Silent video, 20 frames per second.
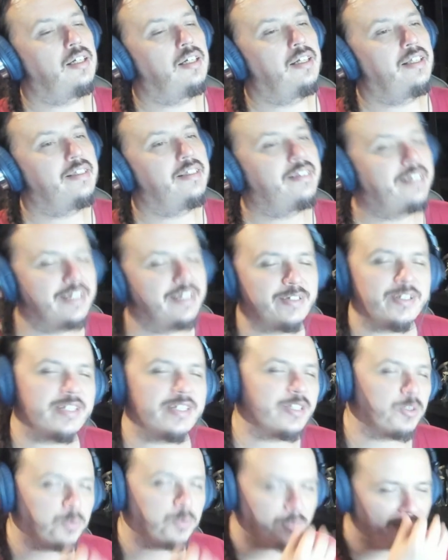this is
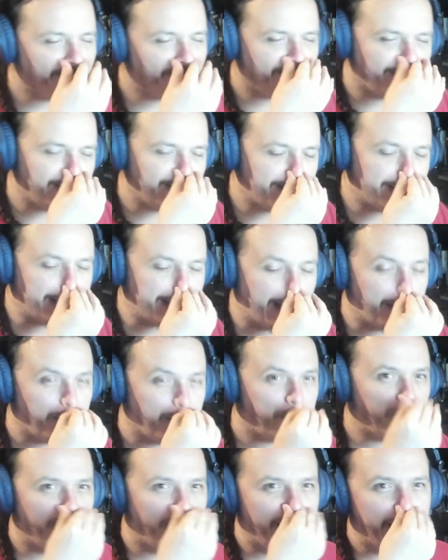a really good
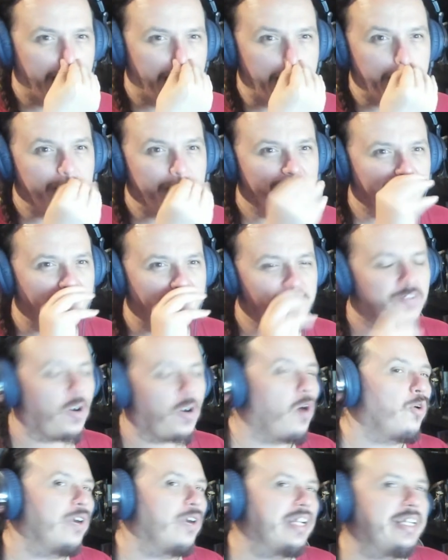setup, and they've
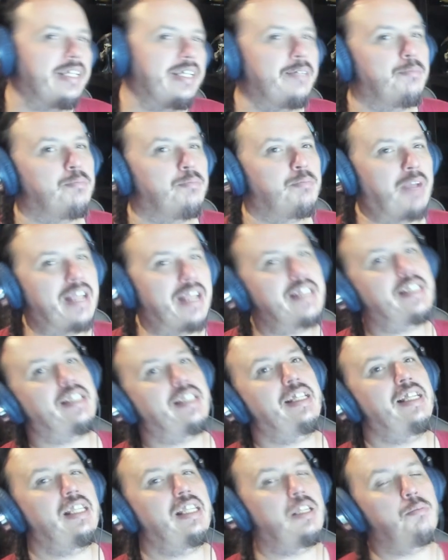already
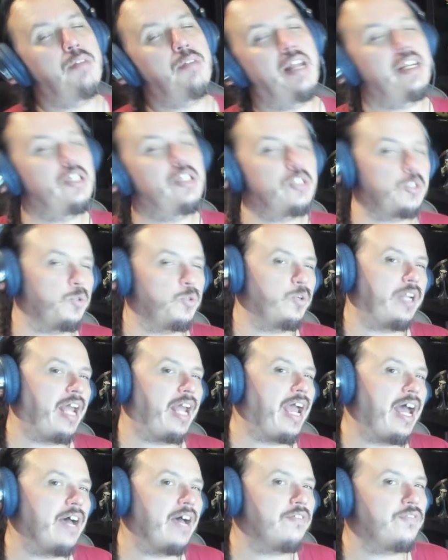basically eliminated 2.5
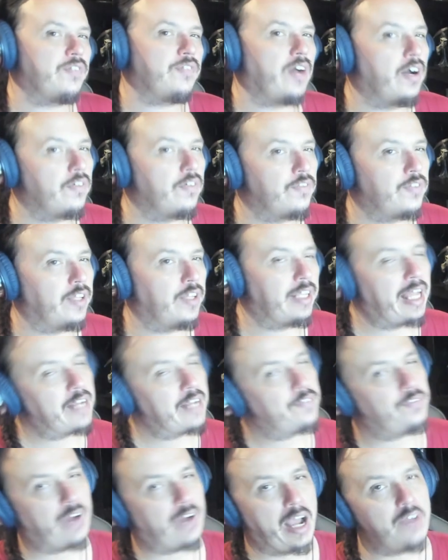of the
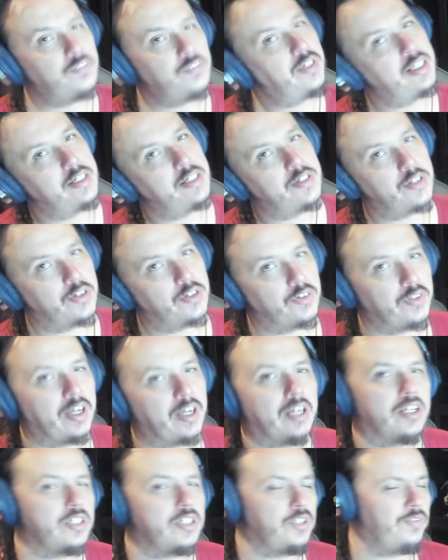5 kids that are there,
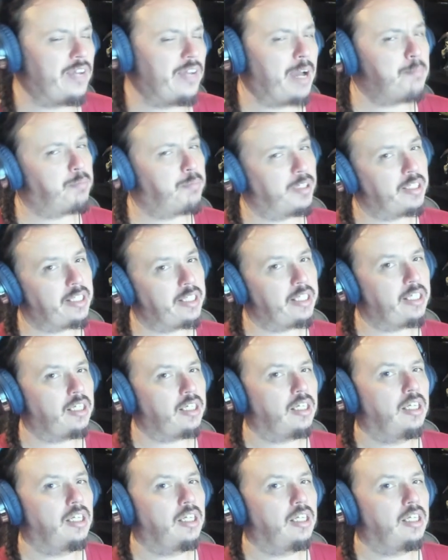because you've got Billy,